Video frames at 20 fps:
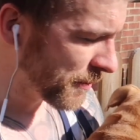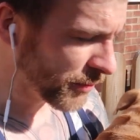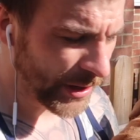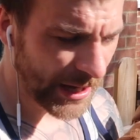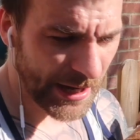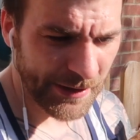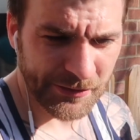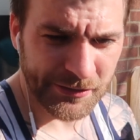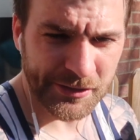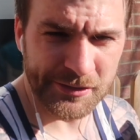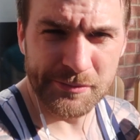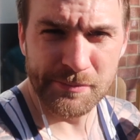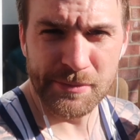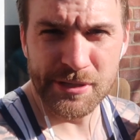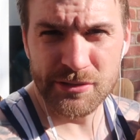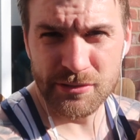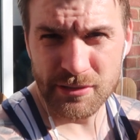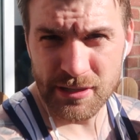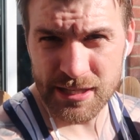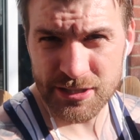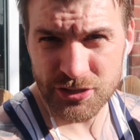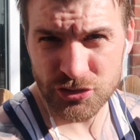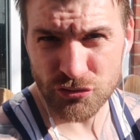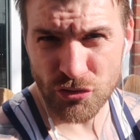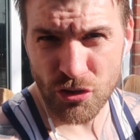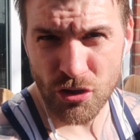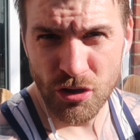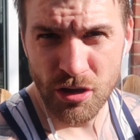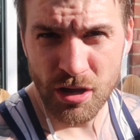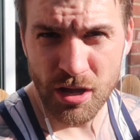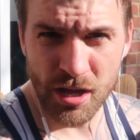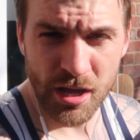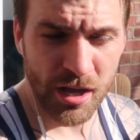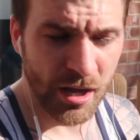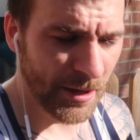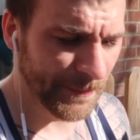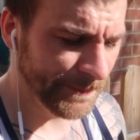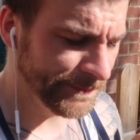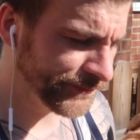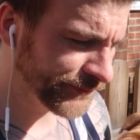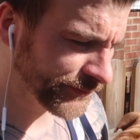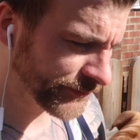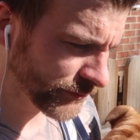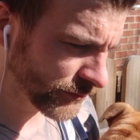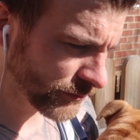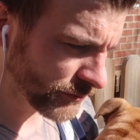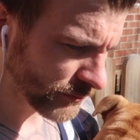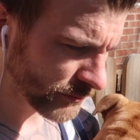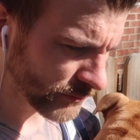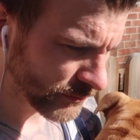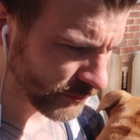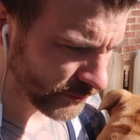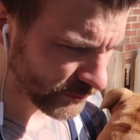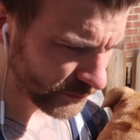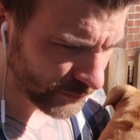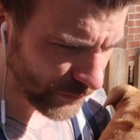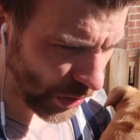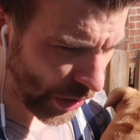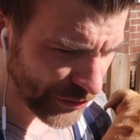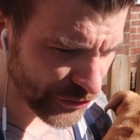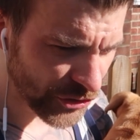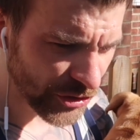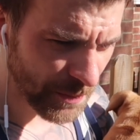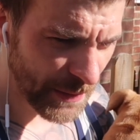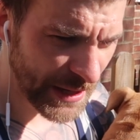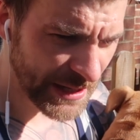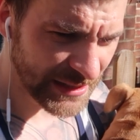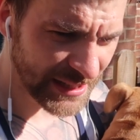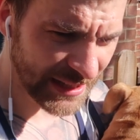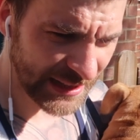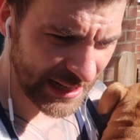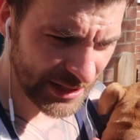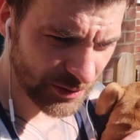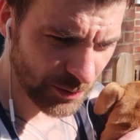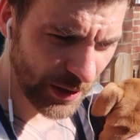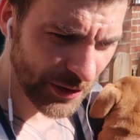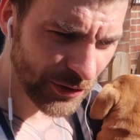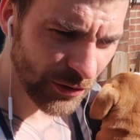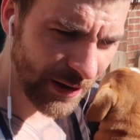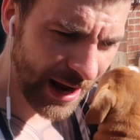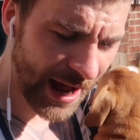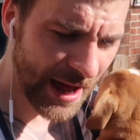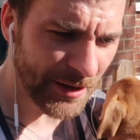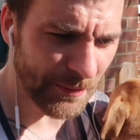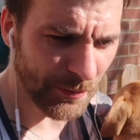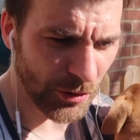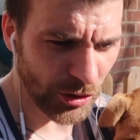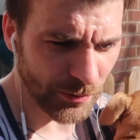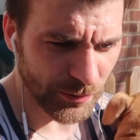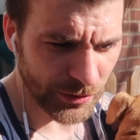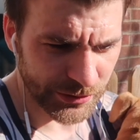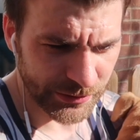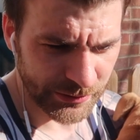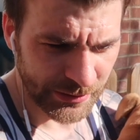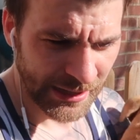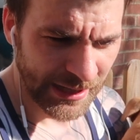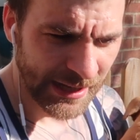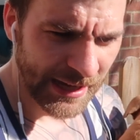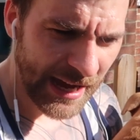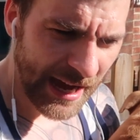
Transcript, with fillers: brave. It doesn't mean you're less strong. Um, it just means that that's where you're at at the moment.